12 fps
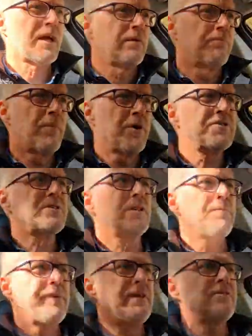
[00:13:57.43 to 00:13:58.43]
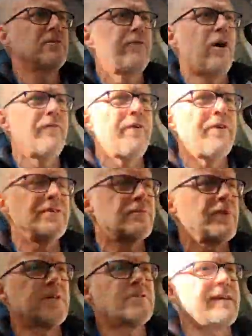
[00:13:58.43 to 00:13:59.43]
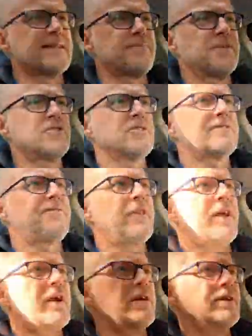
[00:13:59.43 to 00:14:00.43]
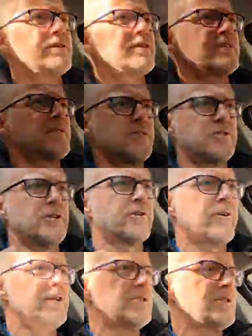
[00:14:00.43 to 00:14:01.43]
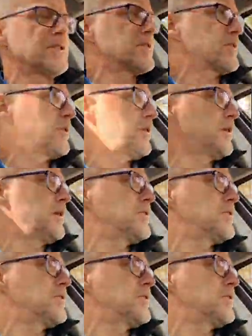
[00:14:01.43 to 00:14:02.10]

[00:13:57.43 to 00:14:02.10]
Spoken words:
Most of the P2 Volvos, when the transmissions flared in this generation, this early